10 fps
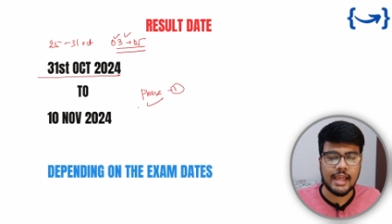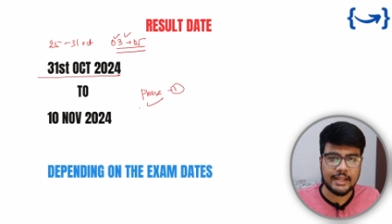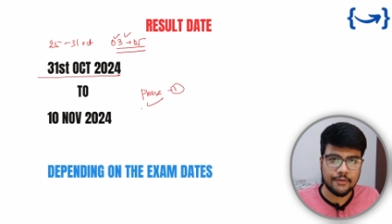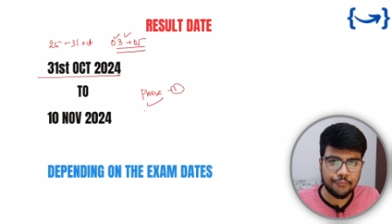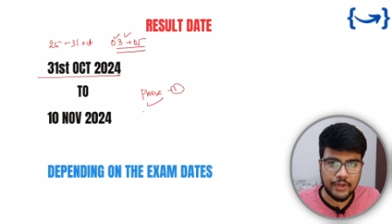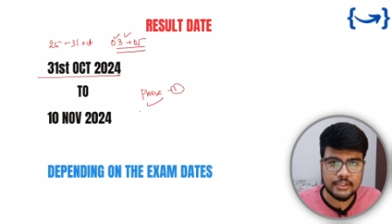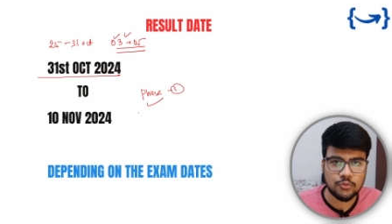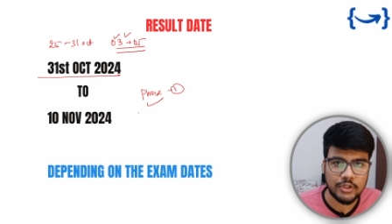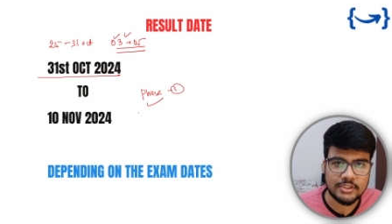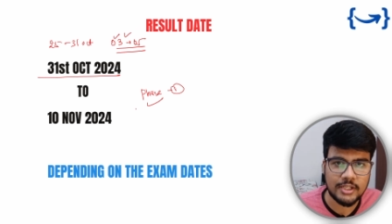in a phase
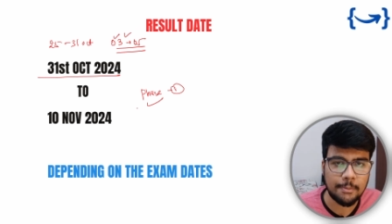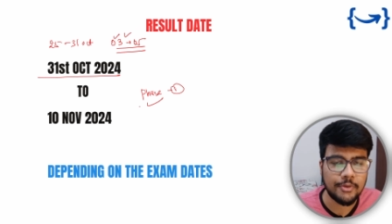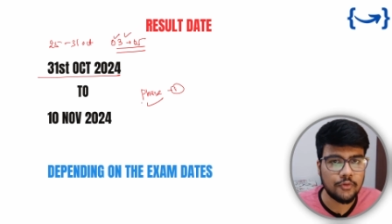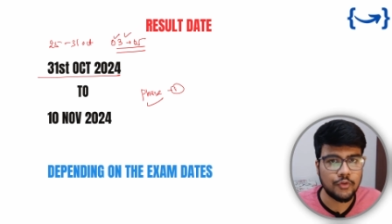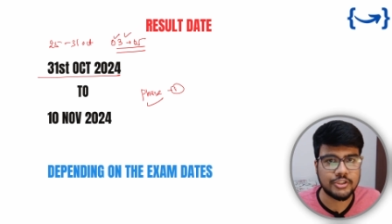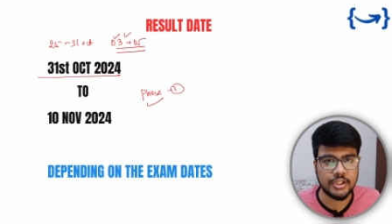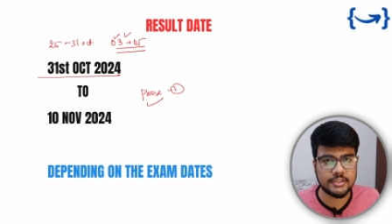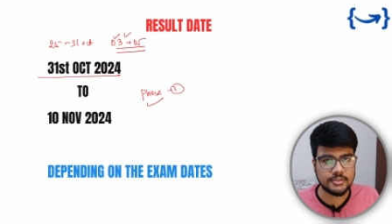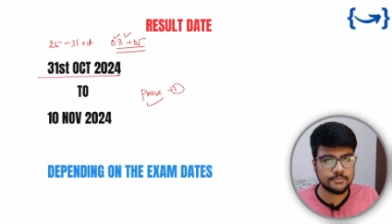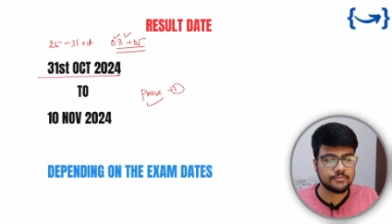1 step, which
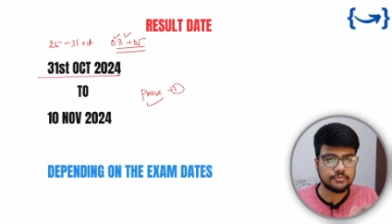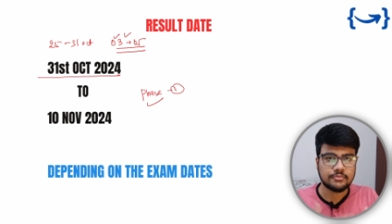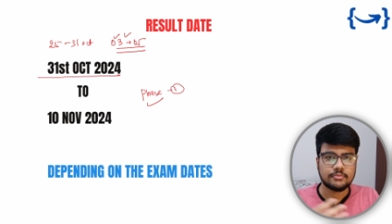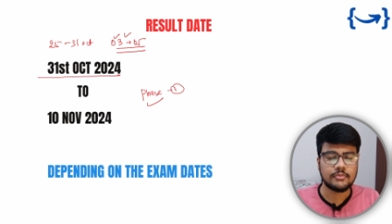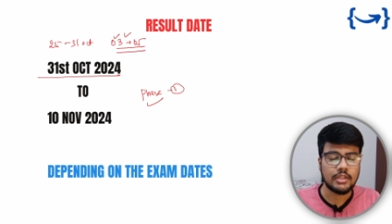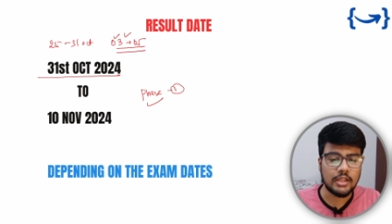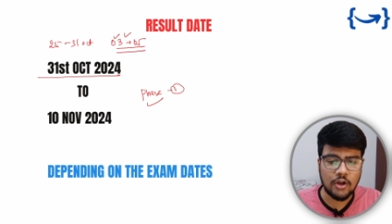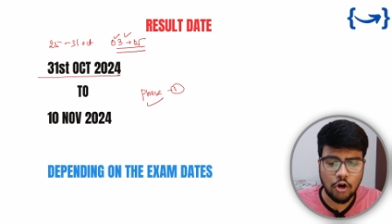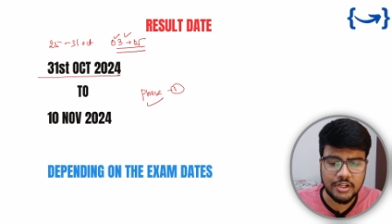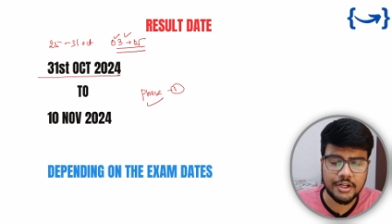is
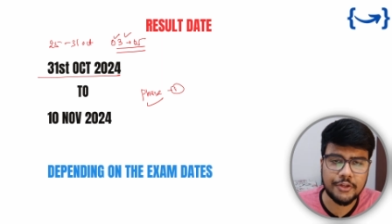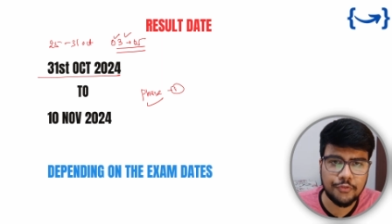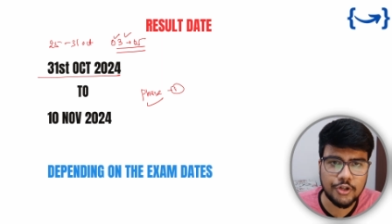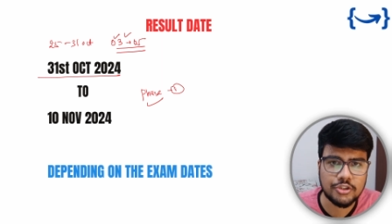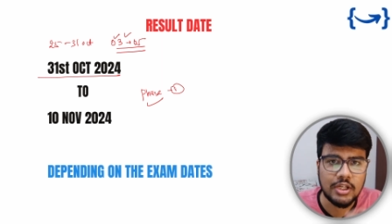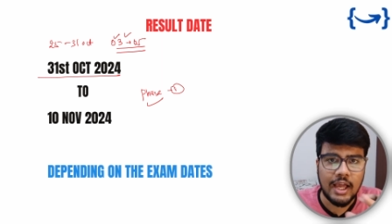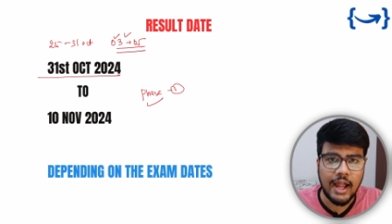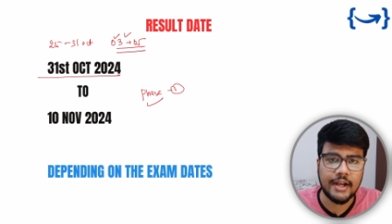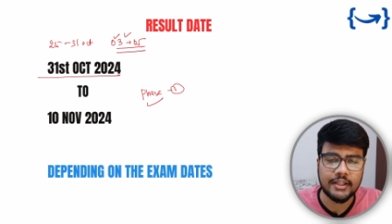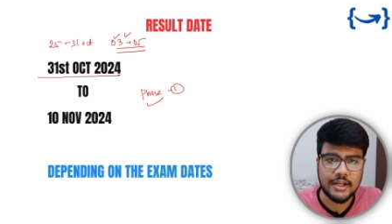on 31st,
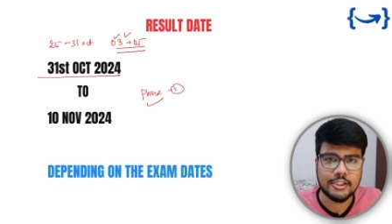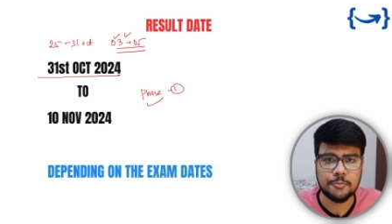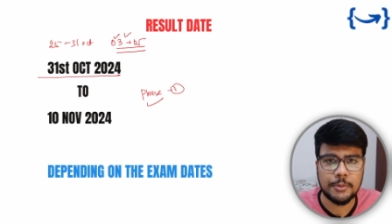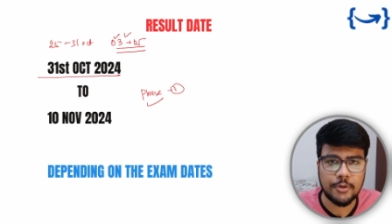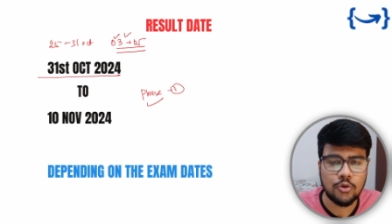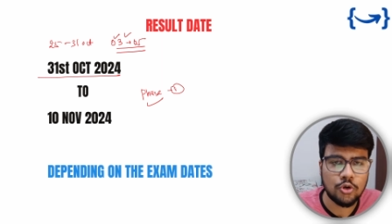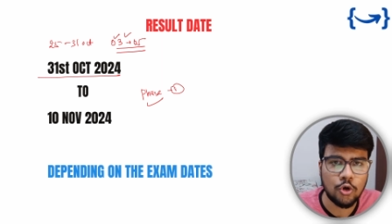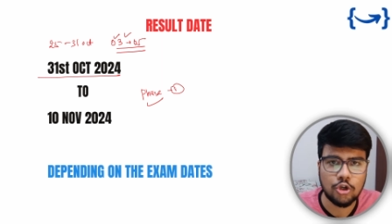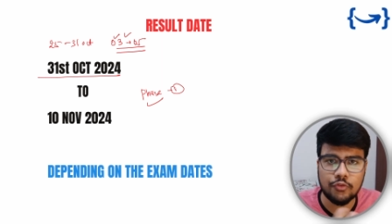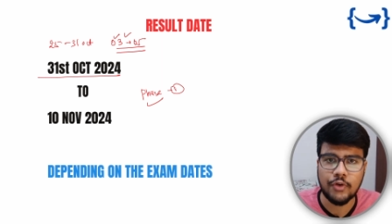and the rest people who
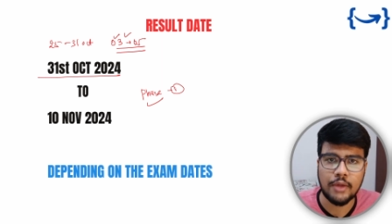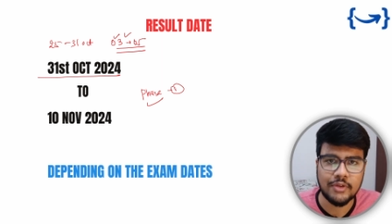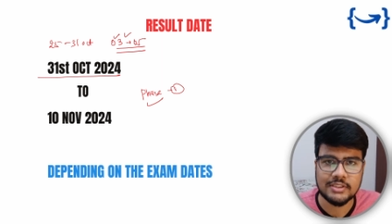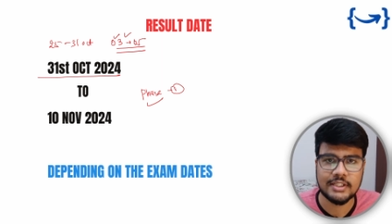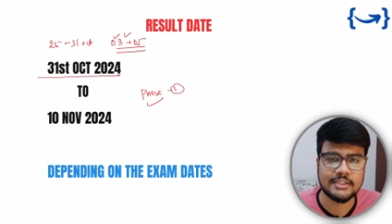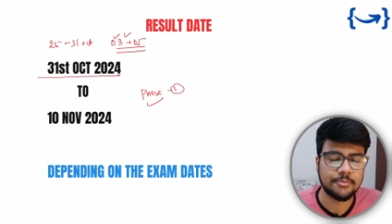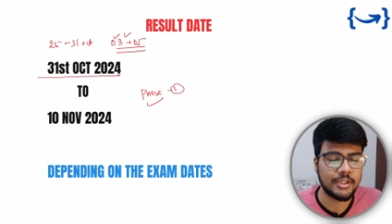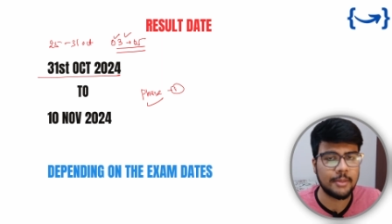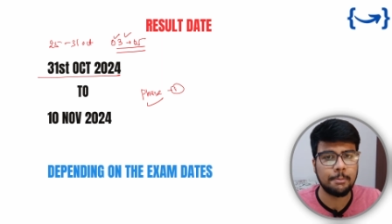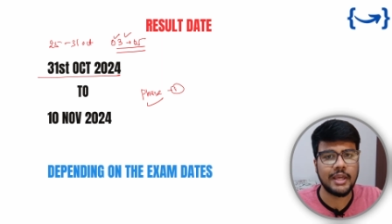wrote on 5 and 6,
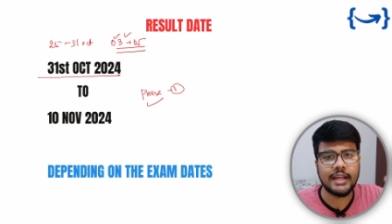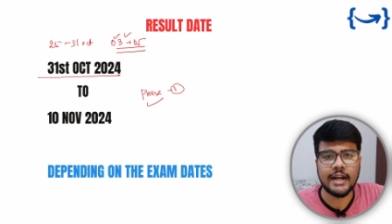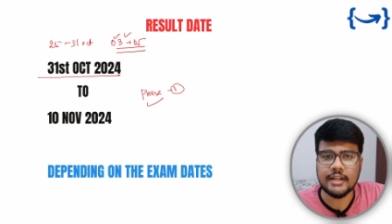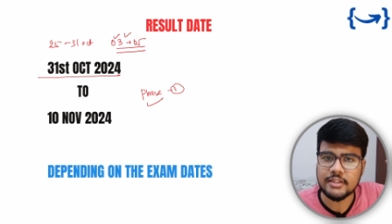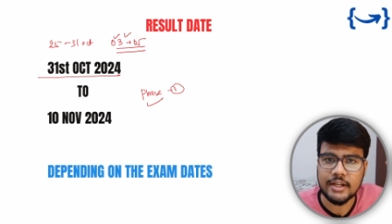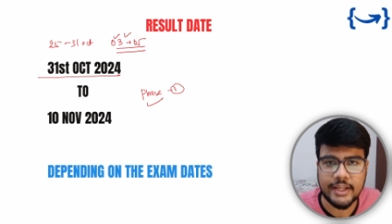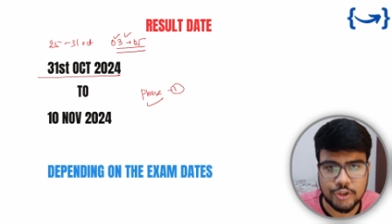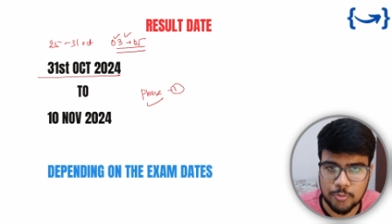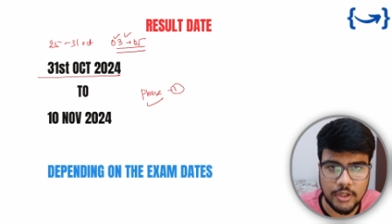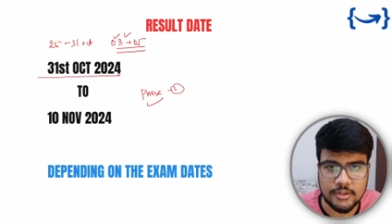they may get in the
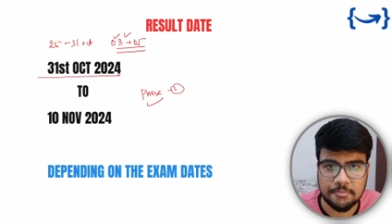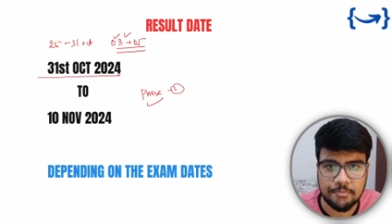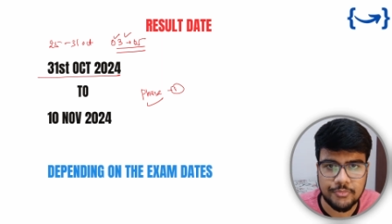next month.